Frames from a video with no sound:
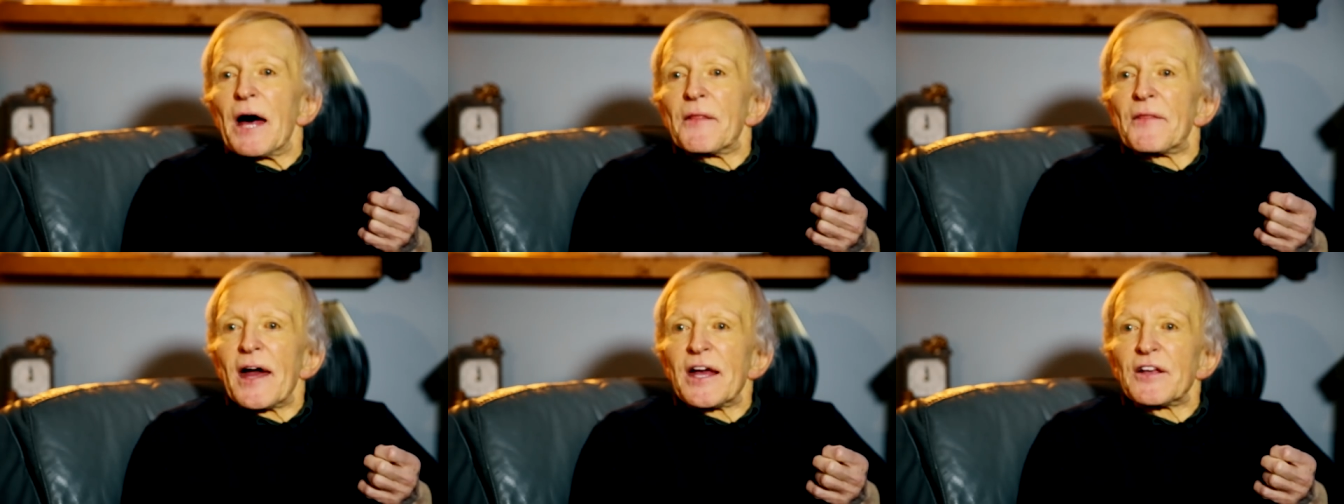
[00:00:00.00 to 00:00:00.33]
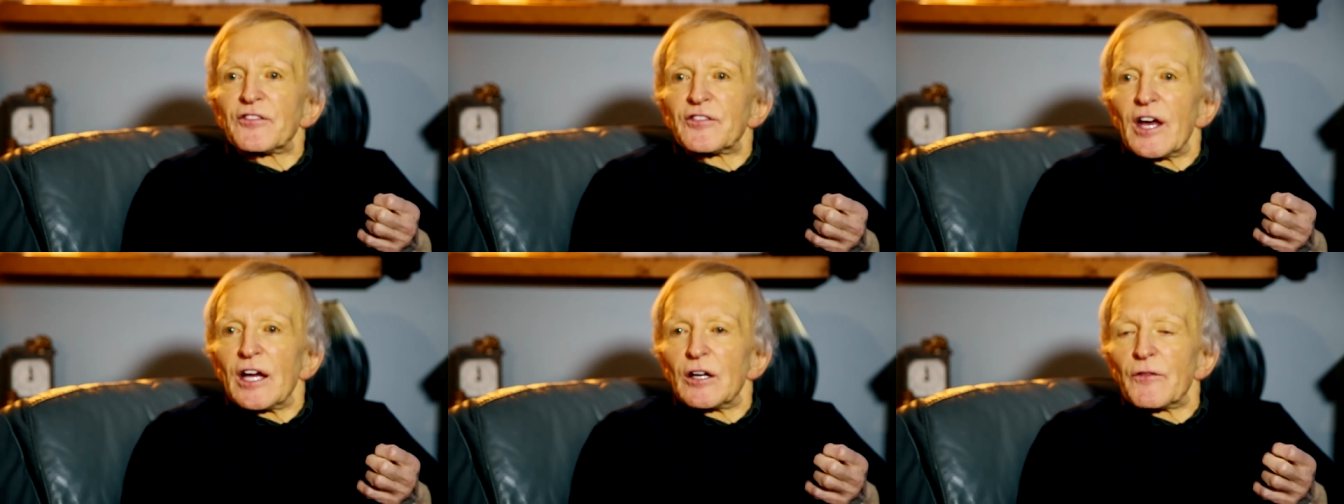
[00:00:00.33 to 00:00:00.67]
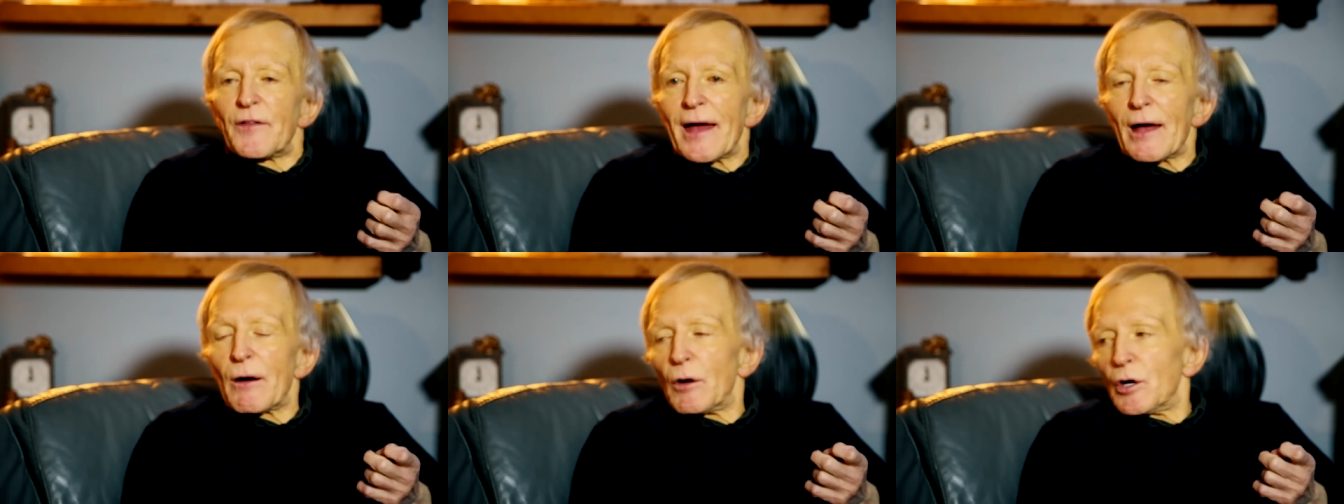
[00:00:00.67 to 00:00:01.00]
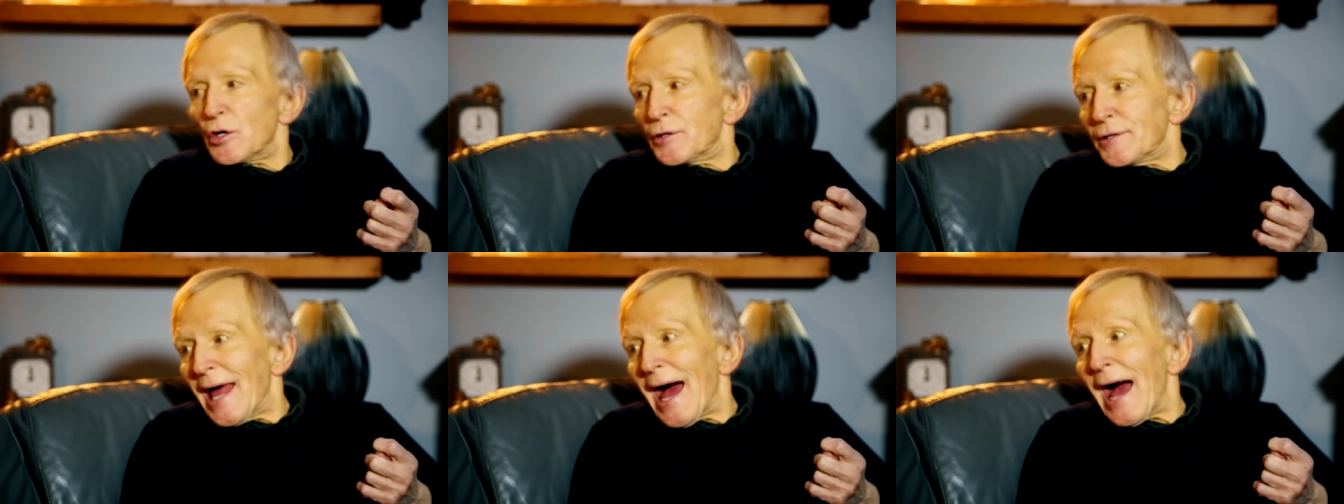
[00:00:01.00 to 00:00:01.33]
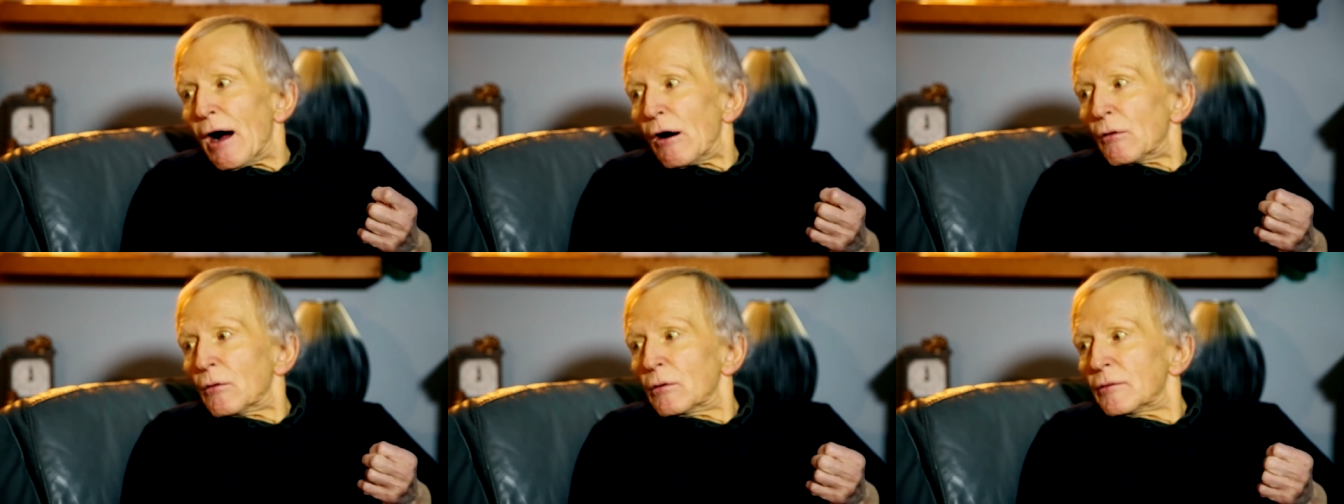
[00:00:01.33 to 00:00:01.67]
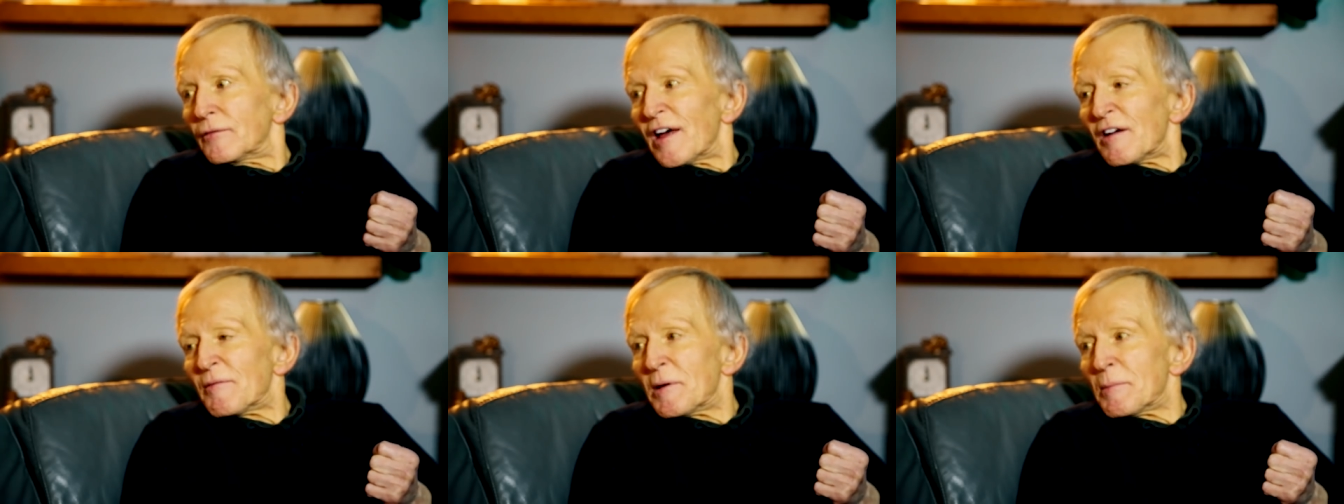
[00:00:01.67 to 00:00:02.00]
And they said they were
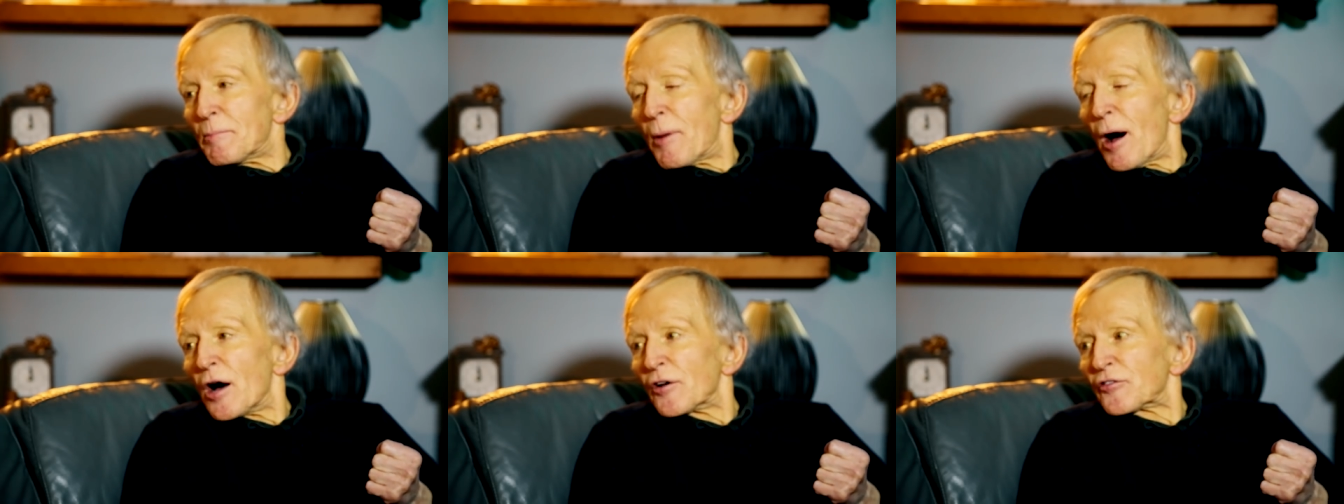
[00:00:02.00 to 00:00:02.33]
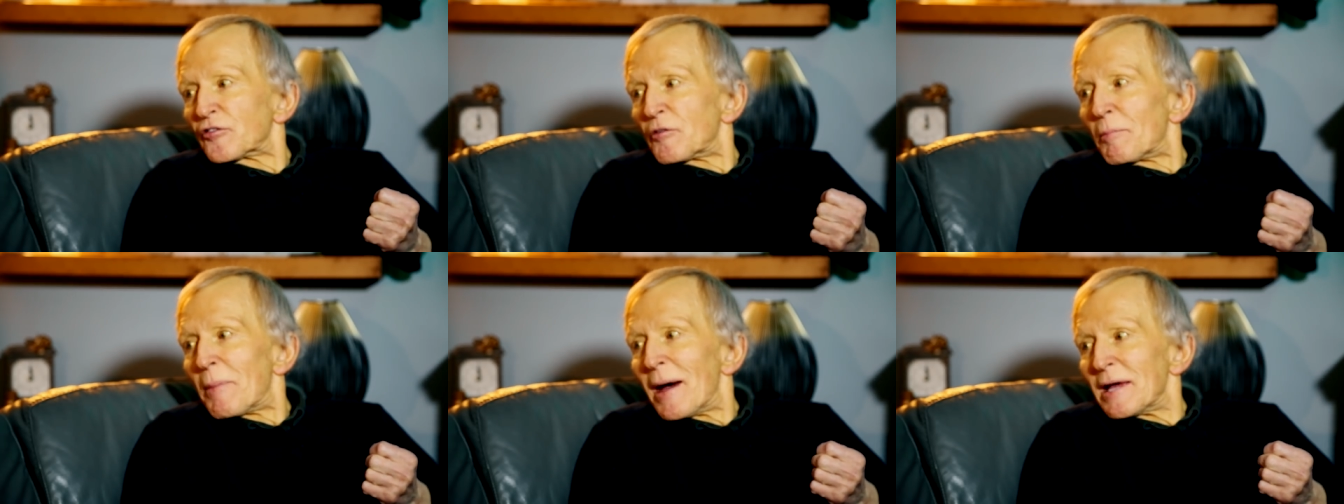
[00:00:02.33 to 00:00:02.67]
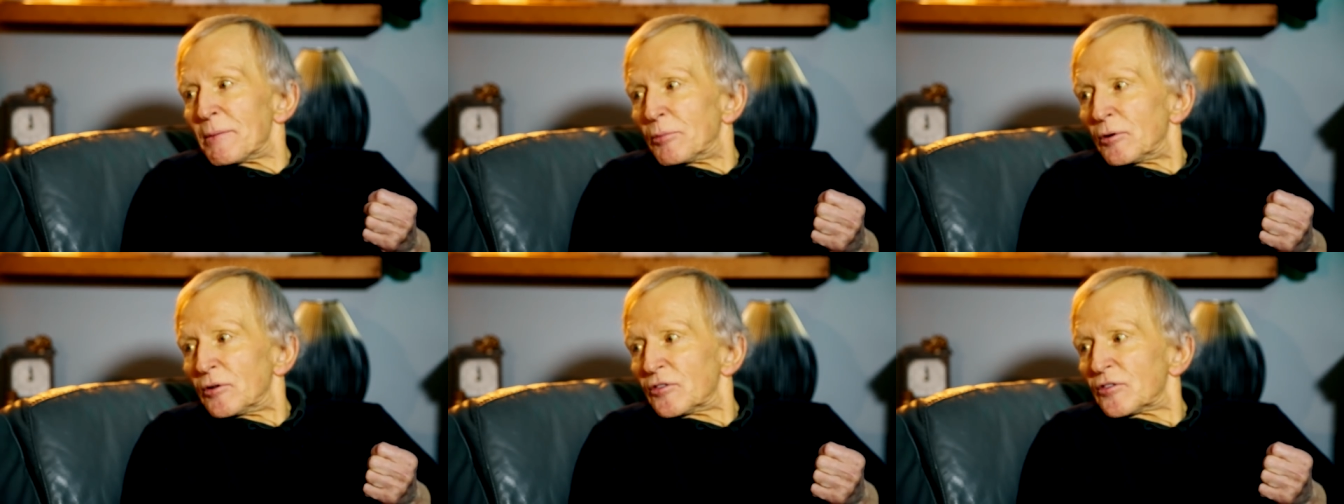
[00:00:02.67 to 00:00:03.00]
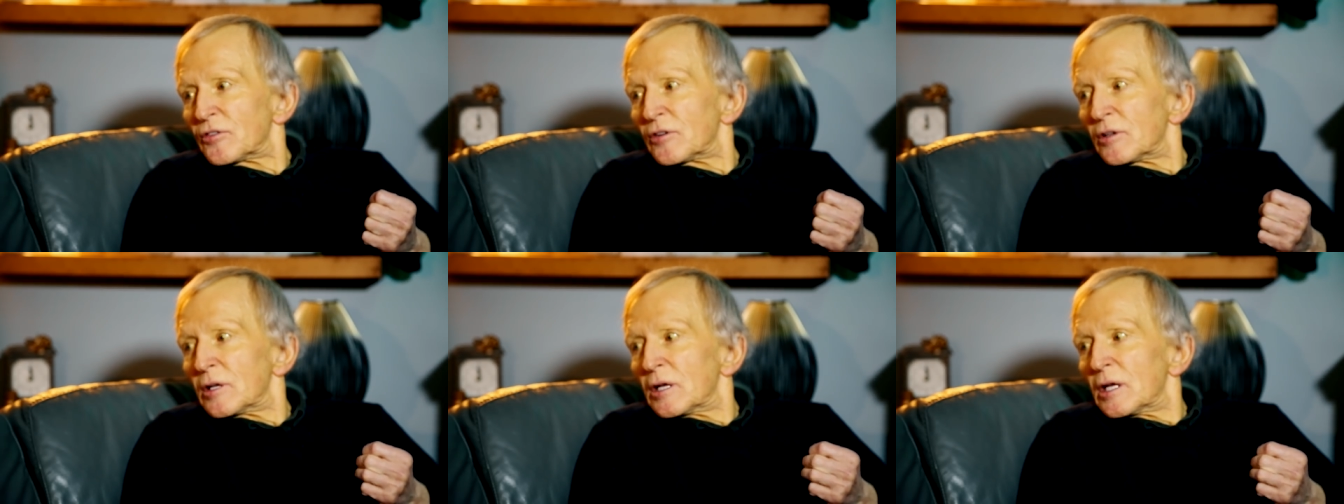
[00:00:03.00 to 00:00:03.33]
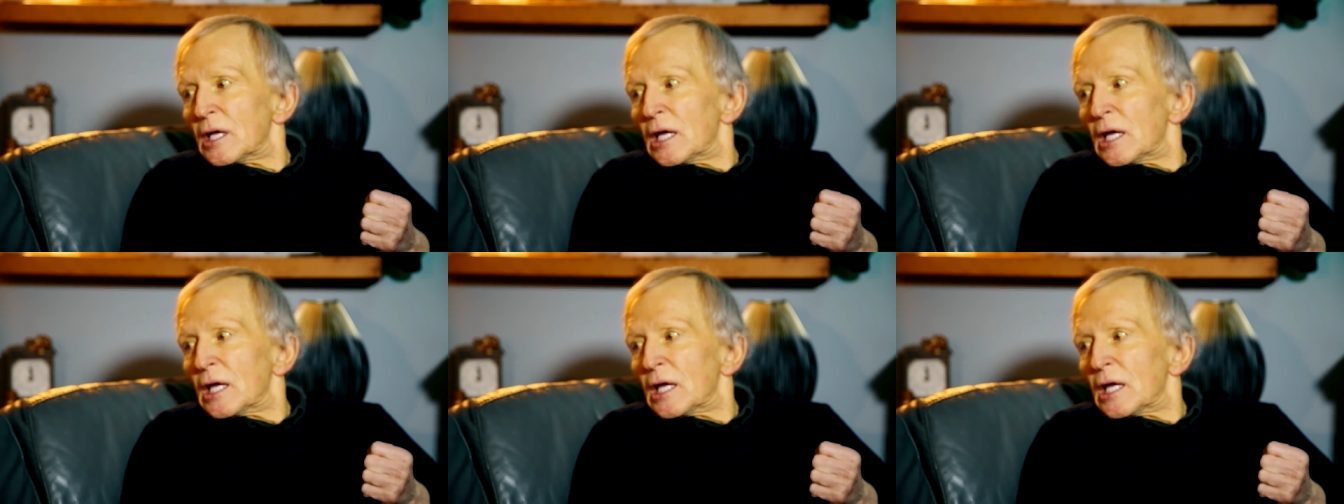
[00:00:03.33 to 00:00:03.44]
now, they've been passed the papers,